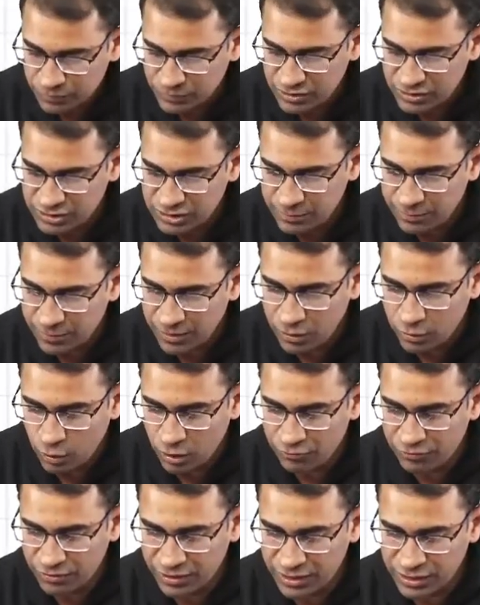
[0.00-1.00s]
This typical
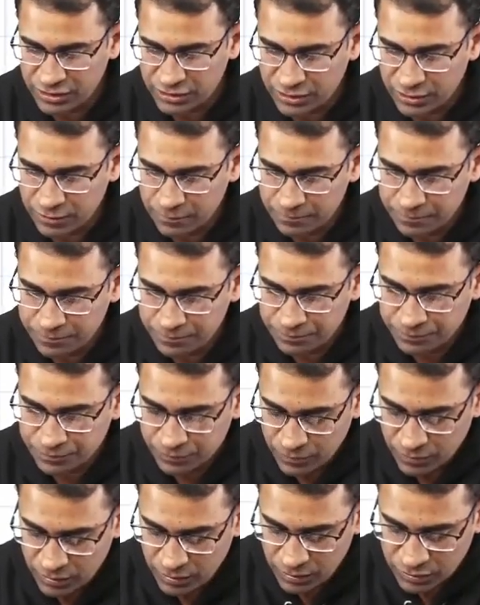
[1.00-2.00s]
configuration,
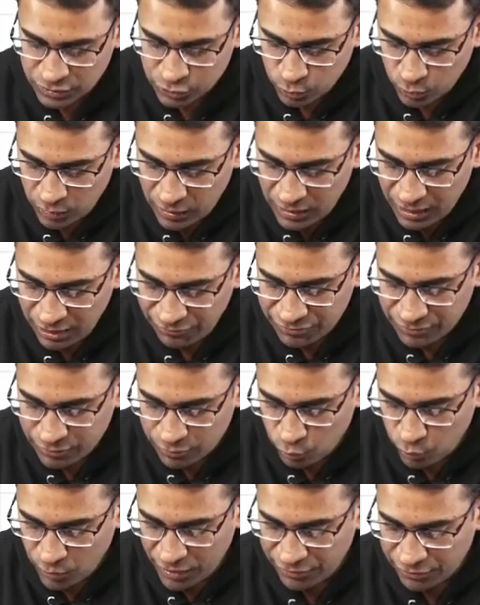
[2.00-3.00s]
so left
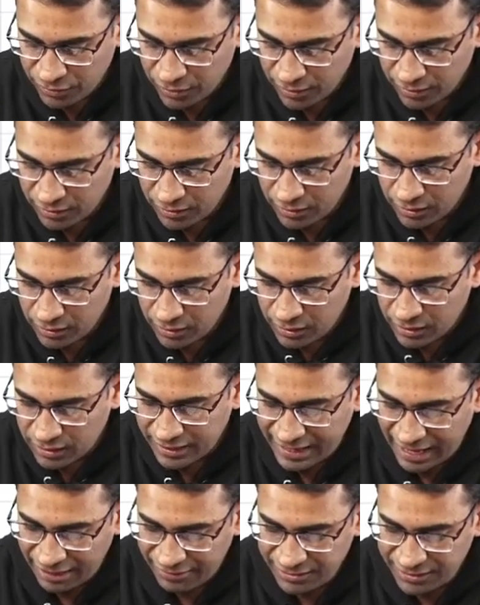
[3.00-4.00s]
ventricular
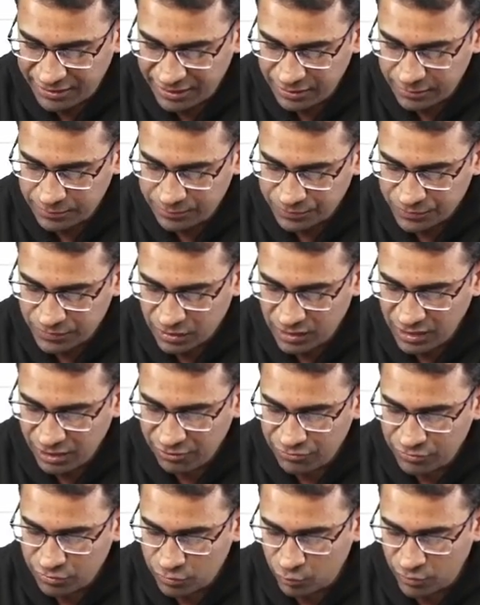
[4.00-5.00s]
cavity,
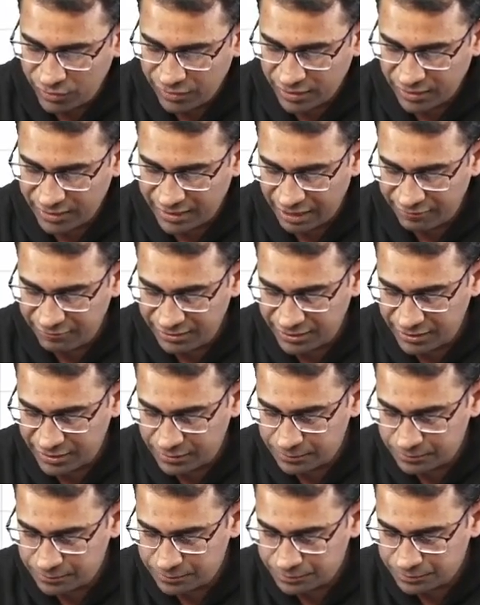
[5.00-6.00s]
left ventricular cavity